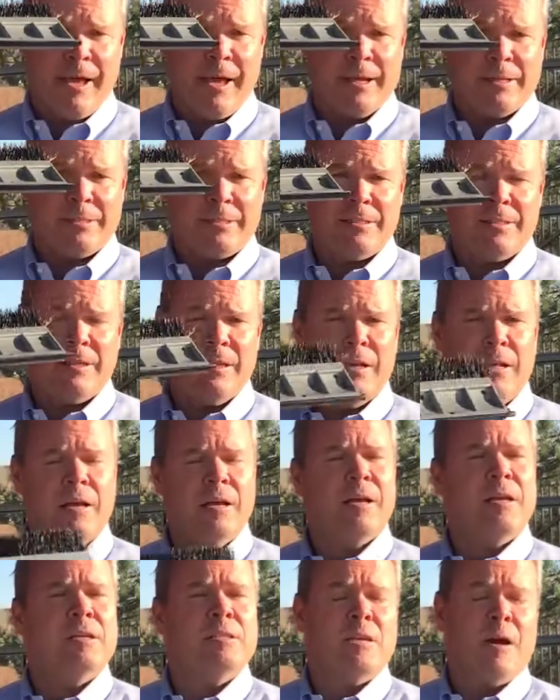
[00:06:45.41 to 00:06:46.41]
this.
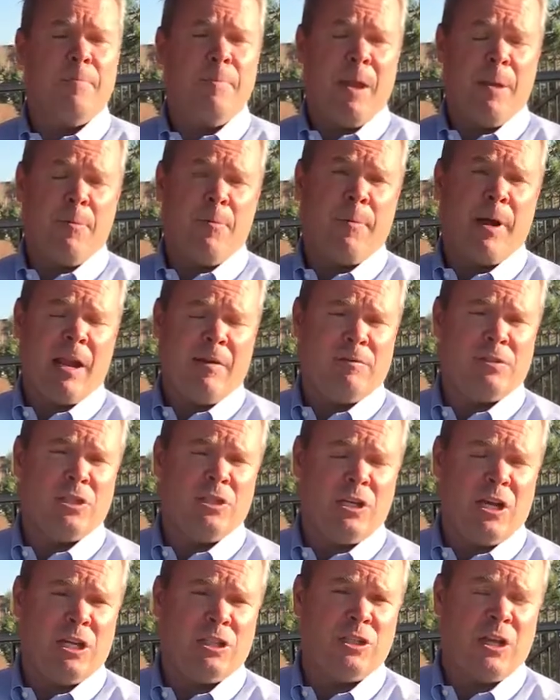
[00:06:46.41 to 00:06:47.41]
Some people might even
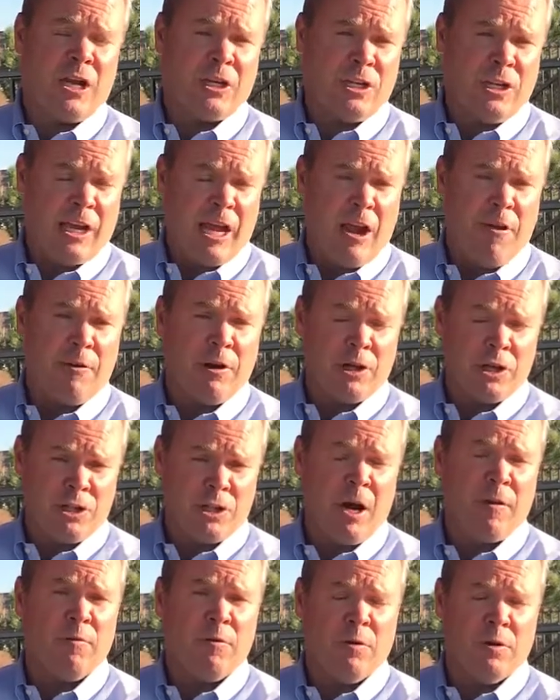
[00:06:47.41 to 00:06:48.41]
suggest you actually carry a
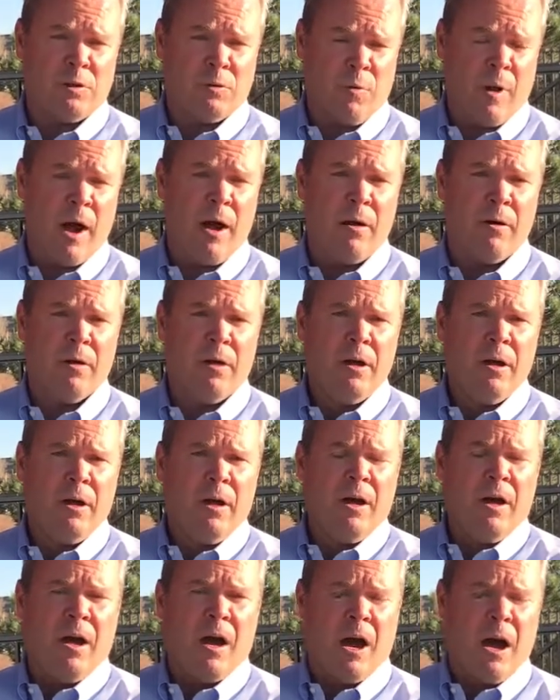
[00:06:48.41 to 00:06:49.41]
shovel as well.
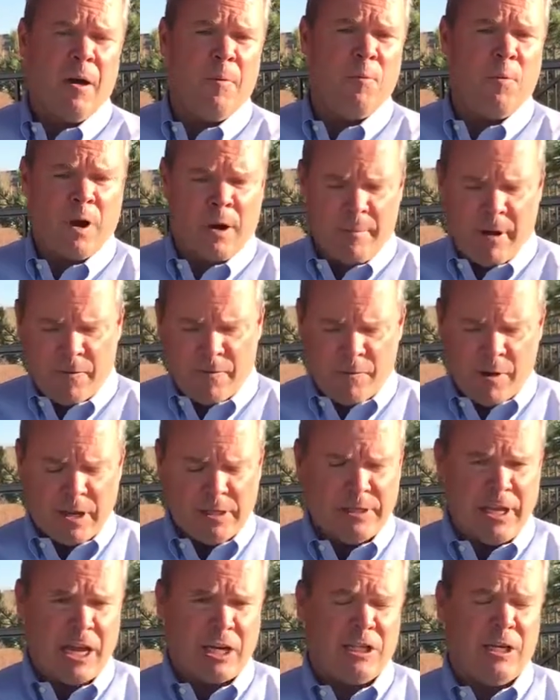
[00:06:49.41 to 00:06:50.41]
One of my
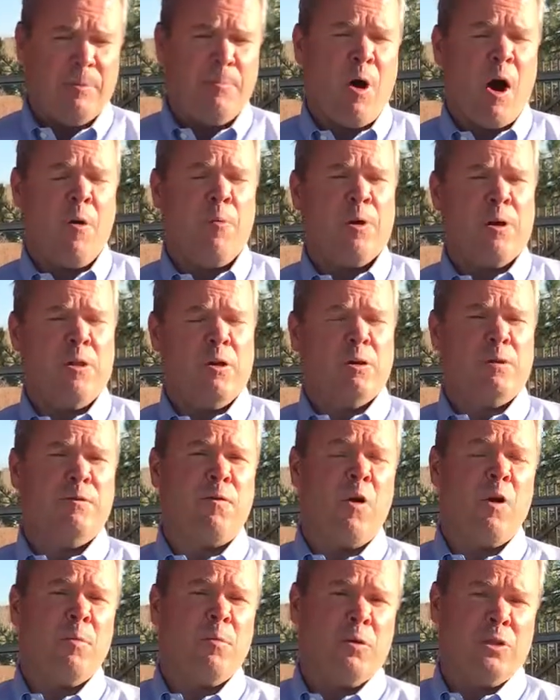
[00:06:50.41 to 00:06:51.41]
friends actually bought one of those
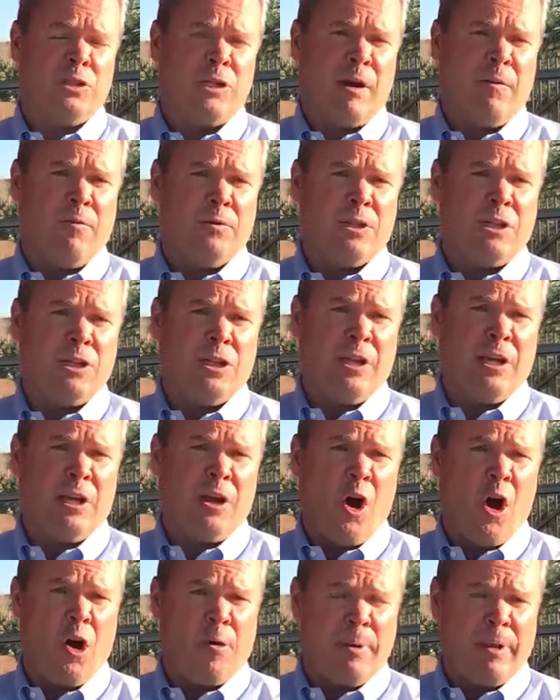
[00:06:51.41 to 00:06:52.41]
foldable shovels that you can
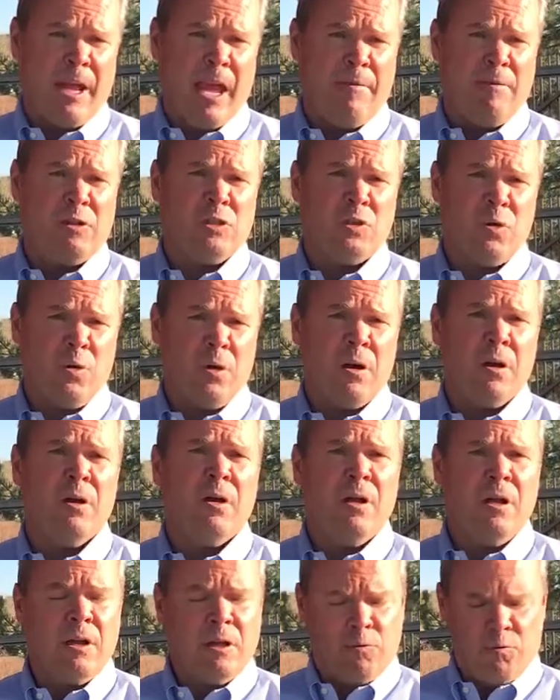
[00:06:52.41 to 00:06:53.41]
get at an Army Navy store.
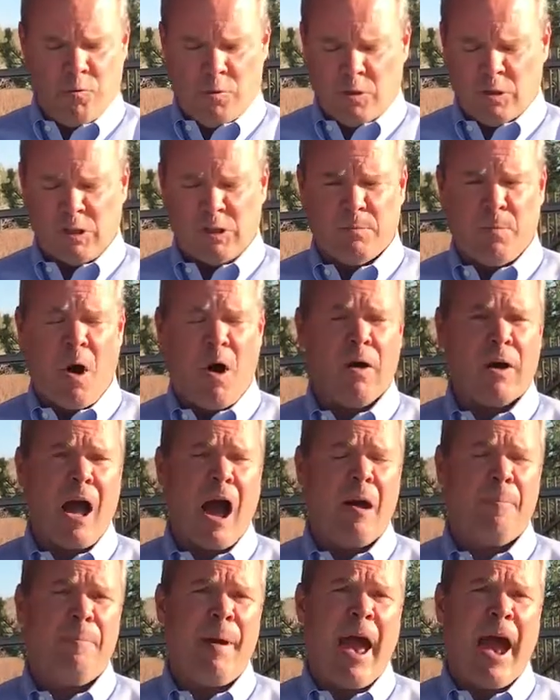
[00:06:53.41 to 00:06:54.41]
Real small,
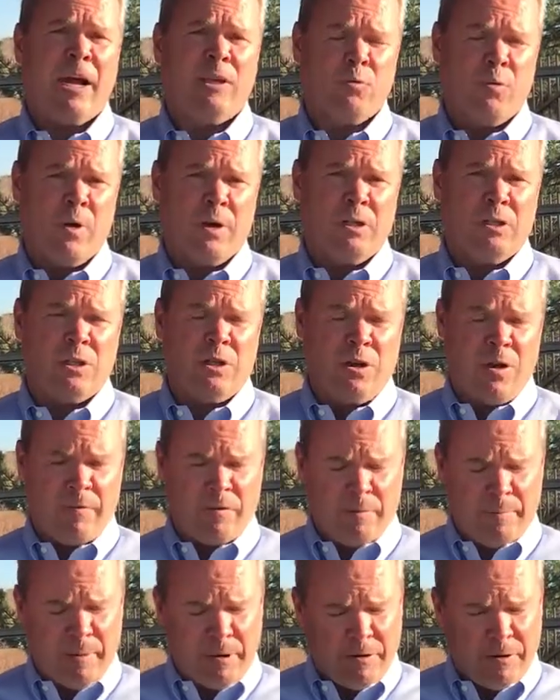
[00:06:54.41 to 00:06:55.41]
compact ones, so you
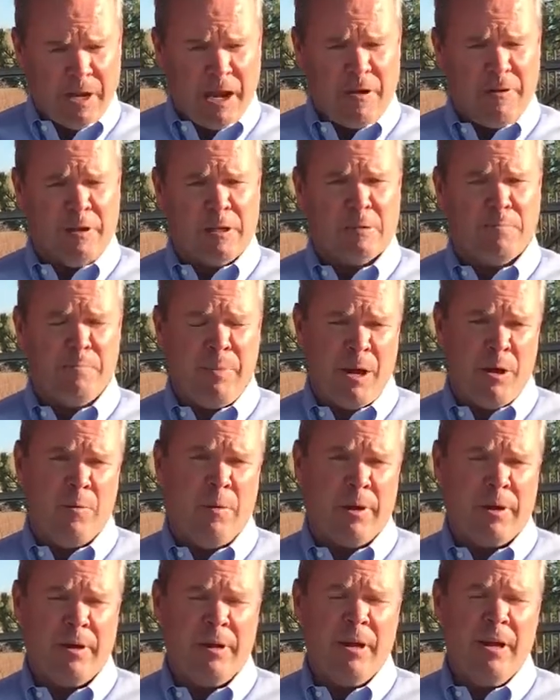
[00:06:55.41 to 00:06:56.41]
don't have to carry this big
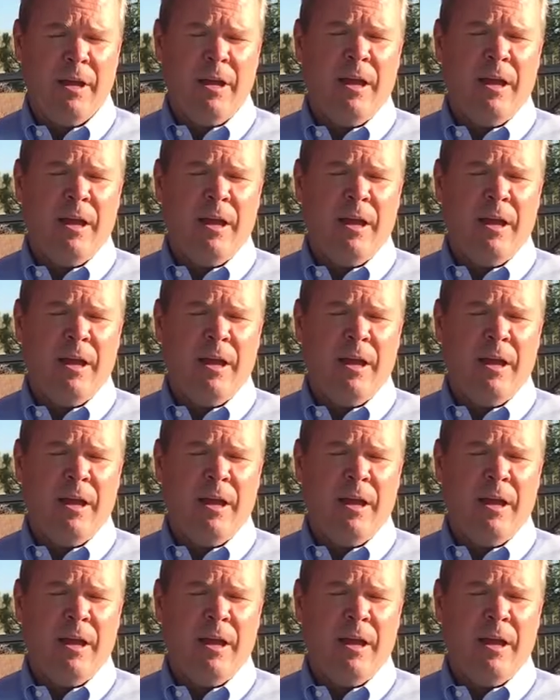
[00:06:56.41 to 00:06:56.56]
one.